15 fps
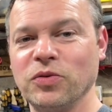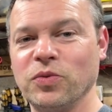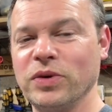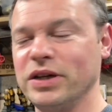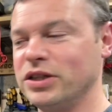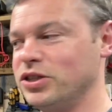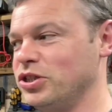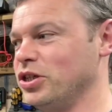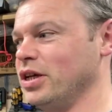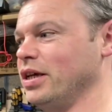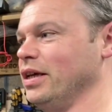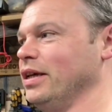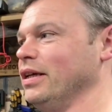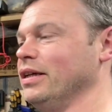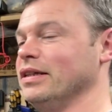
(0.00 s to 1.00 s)
which
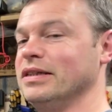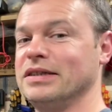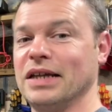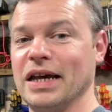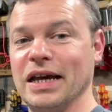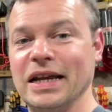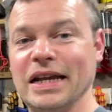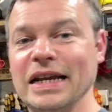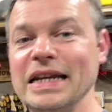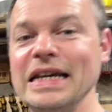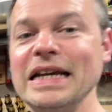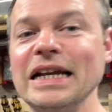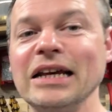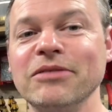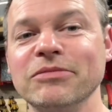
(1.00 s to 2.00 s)
is an
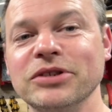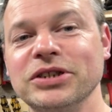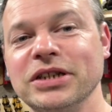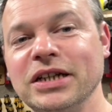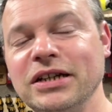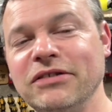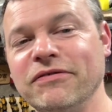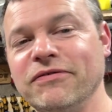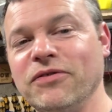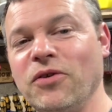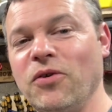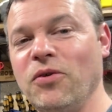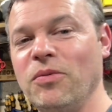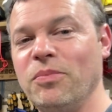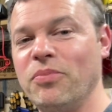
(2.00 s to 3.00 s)
annealing machine
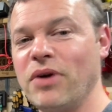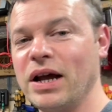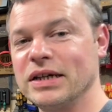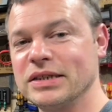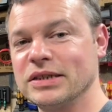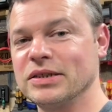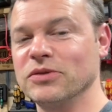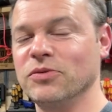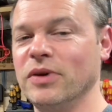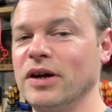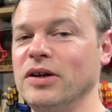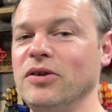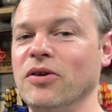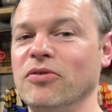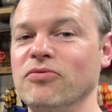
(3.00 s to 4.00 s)
for brass when
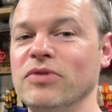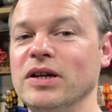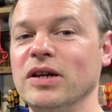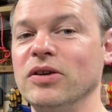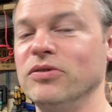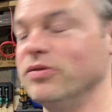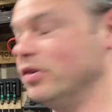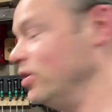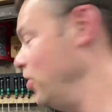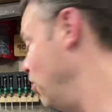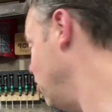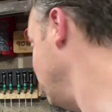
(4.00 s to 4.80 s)
you're reloading your